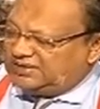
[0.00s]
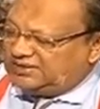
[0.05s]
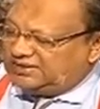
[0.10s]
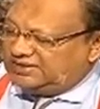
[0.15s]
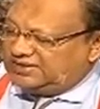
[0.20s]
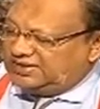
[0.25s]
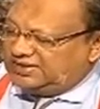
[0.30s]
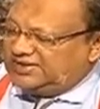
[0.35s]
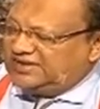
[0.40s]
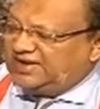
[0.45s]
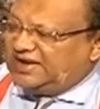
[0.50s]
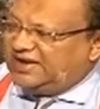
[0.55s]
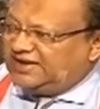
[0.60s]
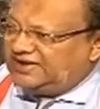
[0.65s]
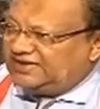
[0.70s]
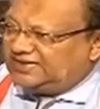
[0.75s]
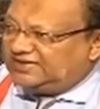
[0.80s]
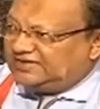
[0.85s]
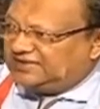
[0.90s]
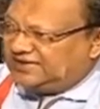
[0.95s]

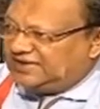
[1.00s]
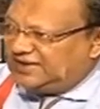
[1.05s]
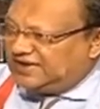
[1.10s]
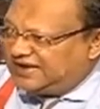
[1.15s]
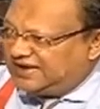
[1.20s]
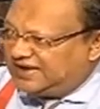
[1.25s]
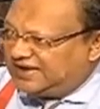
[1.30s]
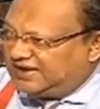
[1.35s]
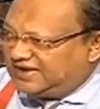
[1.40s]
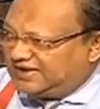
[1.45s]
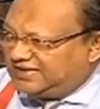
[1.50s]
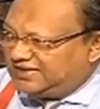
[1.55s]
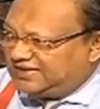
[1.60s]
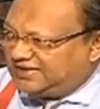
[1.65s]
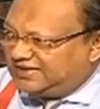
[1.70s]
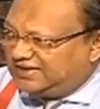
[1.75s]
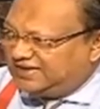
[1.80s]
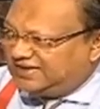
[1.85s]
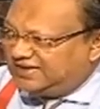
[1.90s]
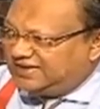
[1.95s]
inherited an airline
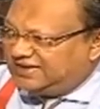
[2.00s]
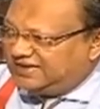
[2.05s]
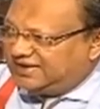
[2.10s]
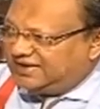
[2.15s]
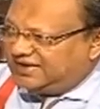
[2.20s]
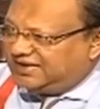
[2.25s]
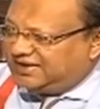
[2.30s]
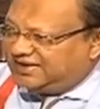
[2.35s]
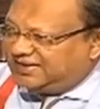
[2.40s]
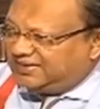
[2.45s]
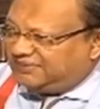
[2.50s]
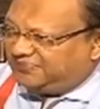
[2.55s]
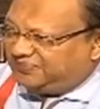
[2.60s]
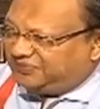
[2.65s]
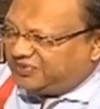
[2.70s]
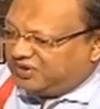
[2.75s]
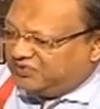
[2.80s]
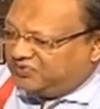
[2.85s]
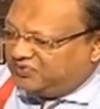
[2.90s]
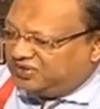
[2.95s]

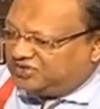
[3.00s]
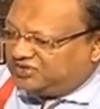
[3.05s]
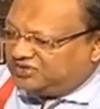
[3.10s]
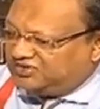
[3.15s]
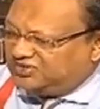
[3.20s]
which is